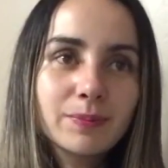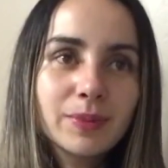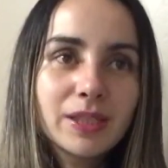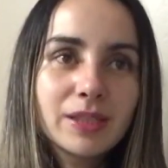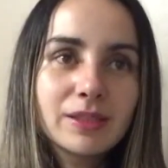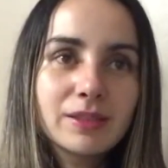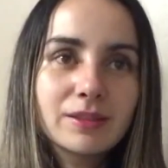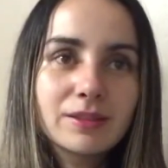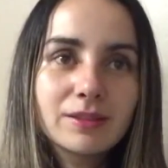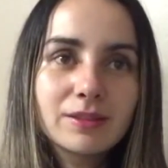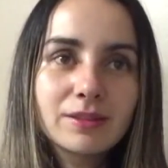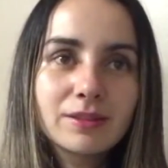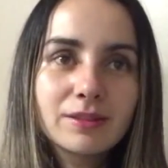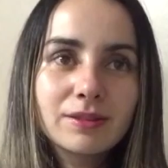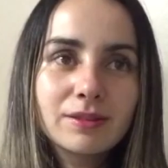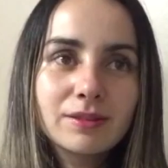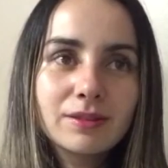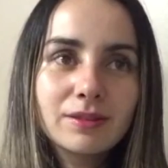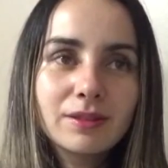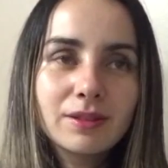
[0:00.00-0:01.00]

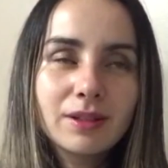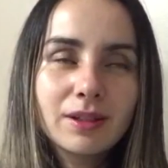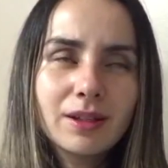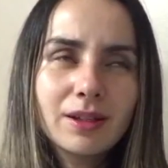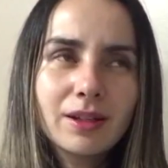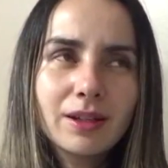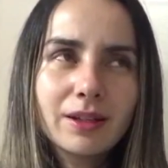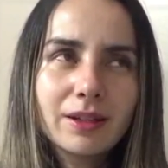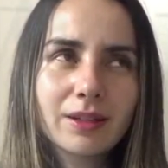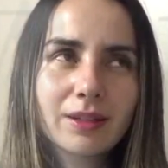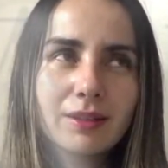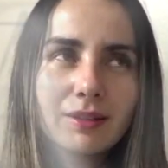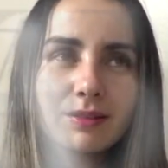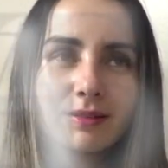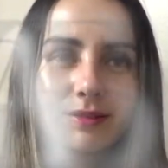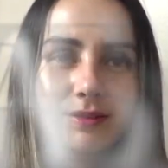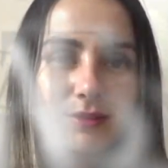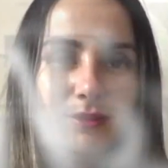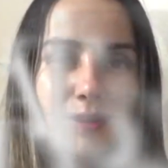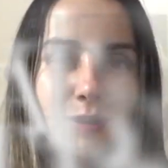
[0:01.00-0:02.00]
piece, I
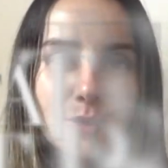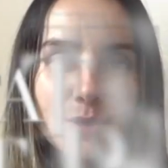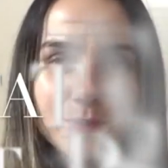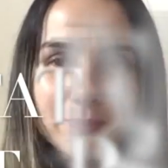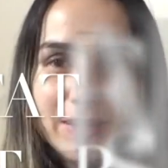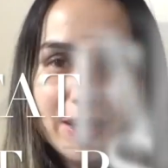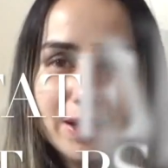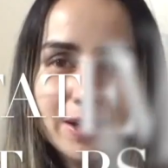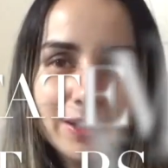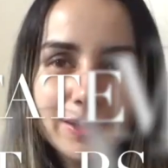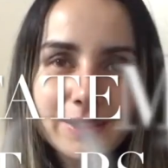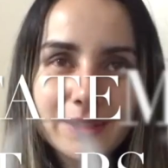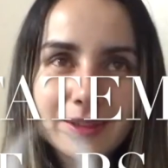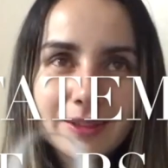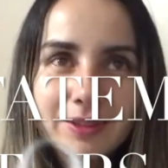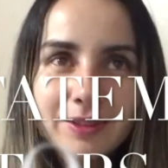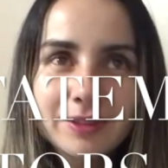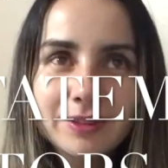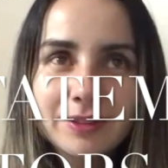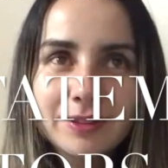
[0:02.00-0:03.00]
guess, on
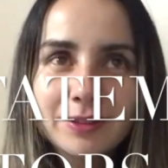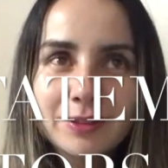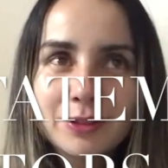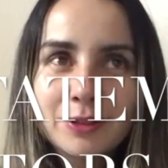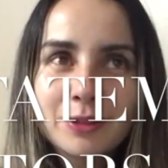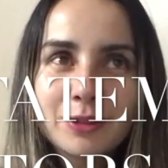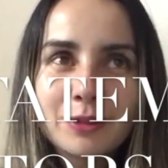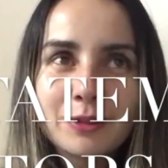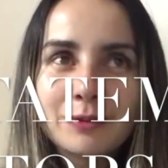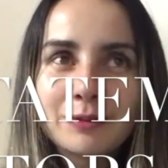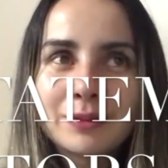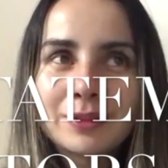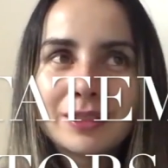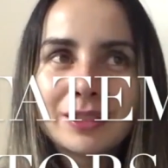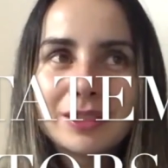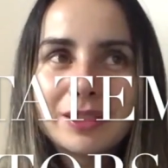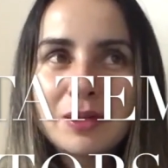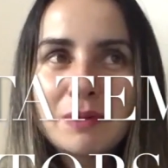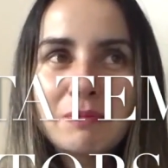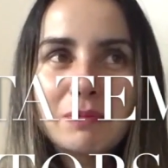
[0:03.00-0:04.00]
my, you know,
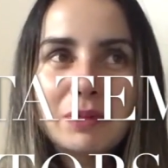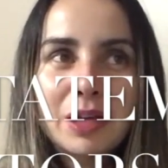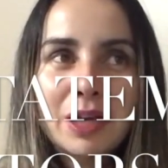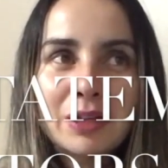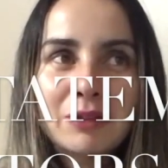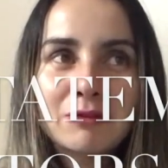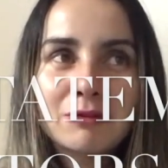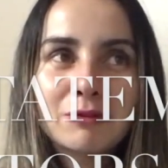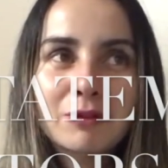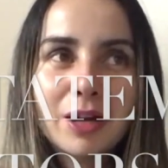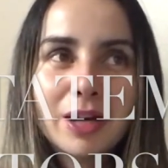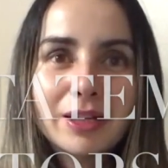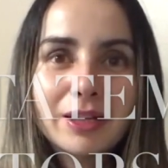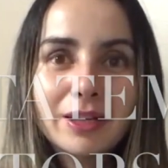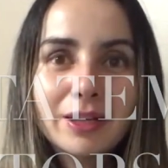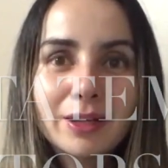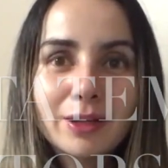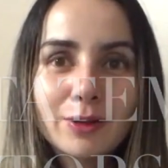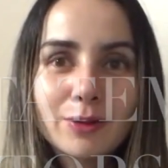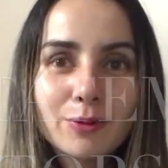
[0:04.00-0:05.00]
Black
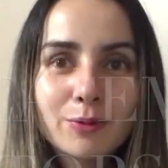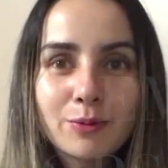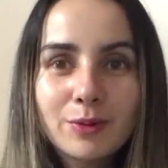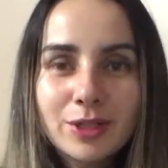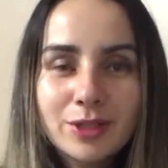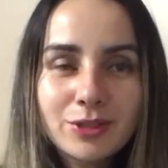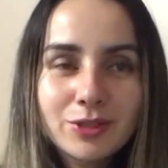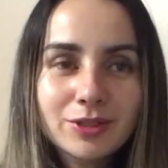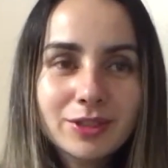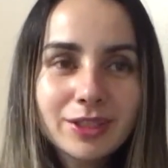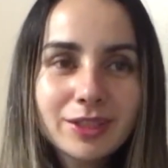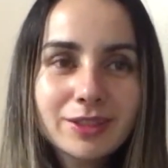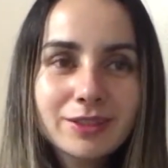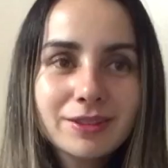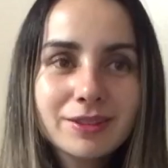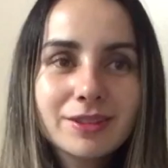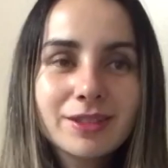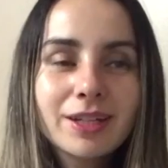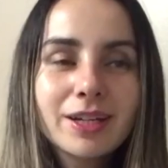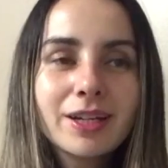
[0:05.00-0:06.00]
Friday wish
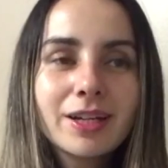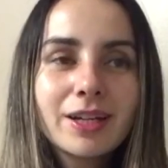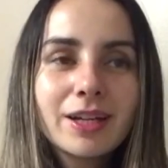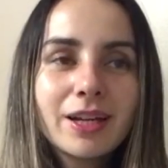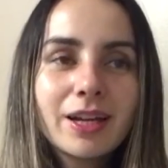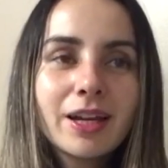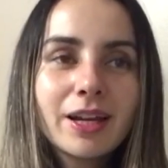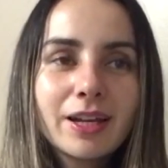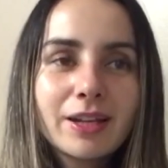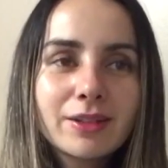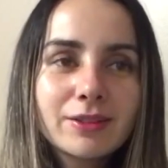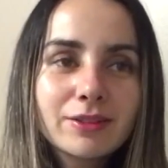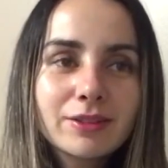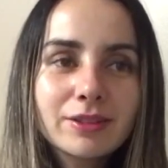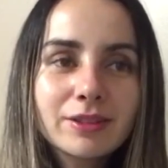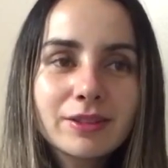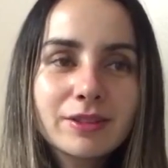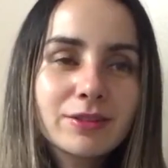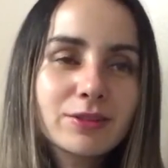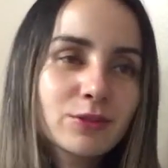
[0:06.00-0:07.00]
list, and
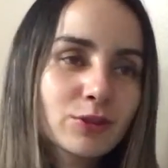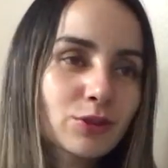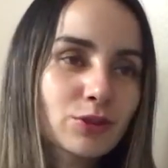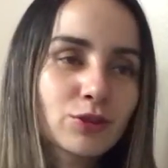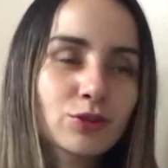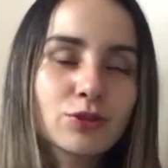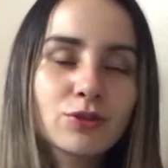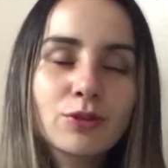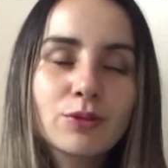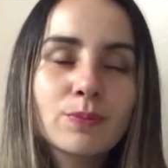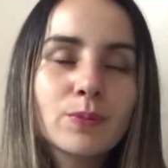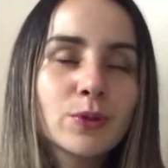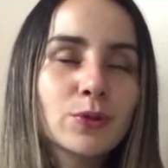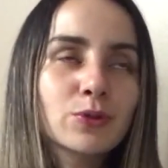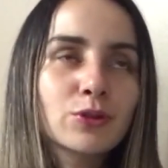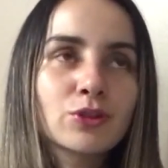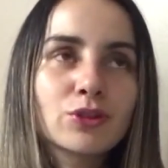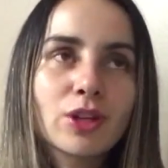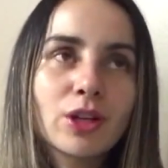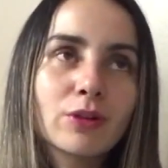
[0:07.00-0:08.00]
this is just the
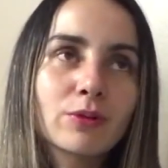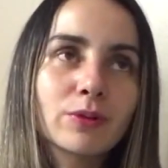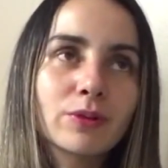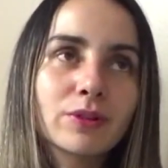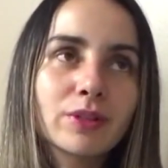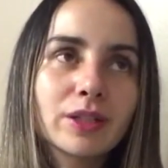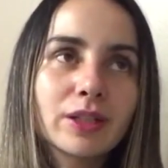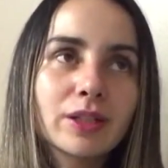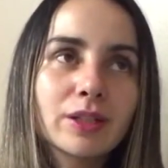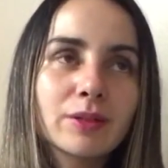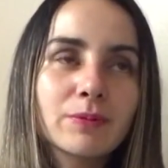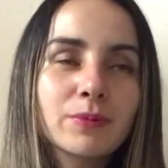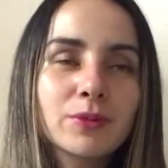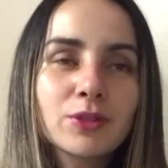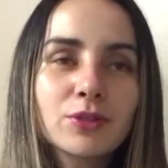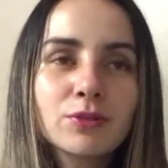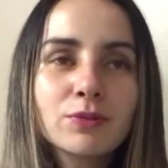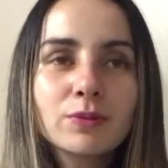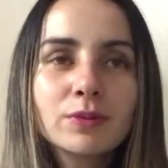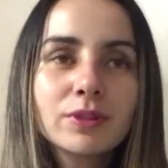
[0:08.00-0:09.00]
most general thing, but
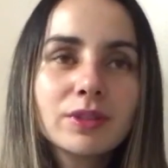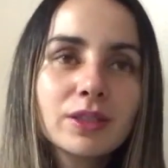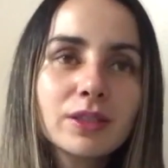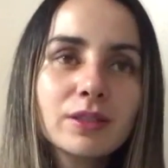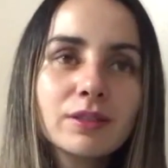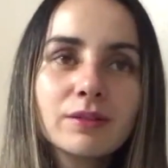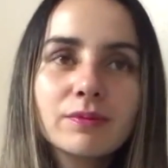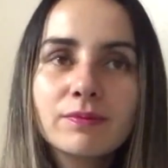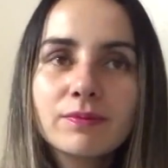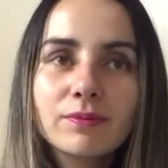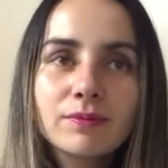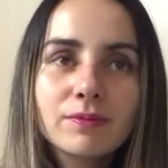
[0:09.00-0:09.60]
just really